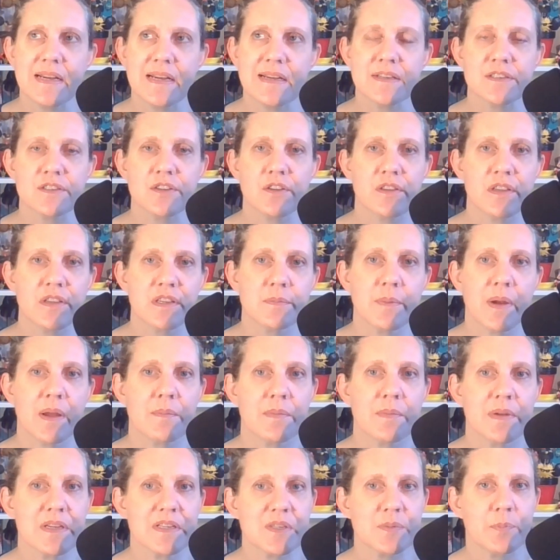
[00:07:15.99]
So this might
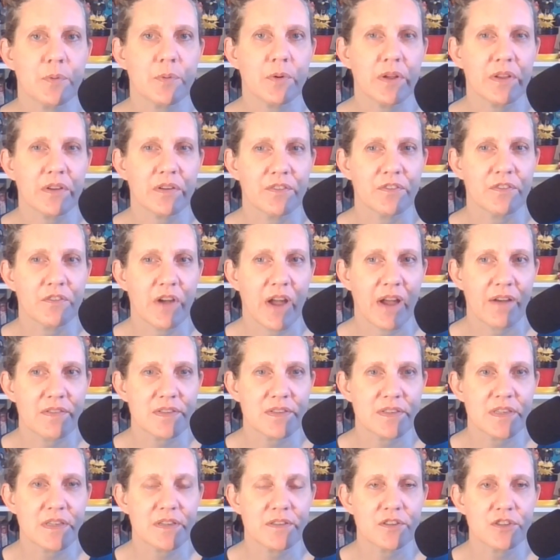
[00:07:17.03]
be a spoiler if you haven't
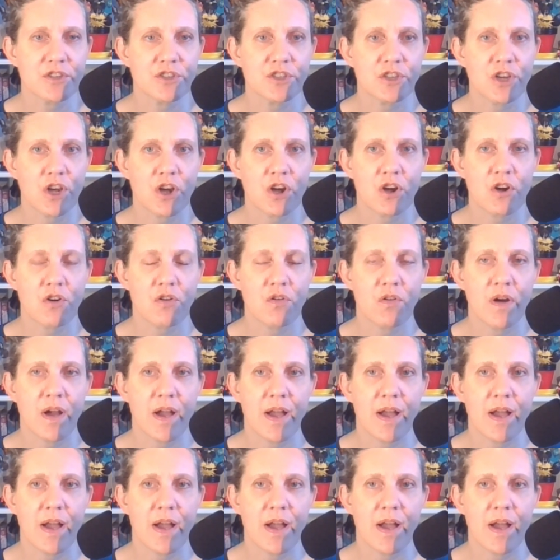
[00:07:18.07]
seen the show.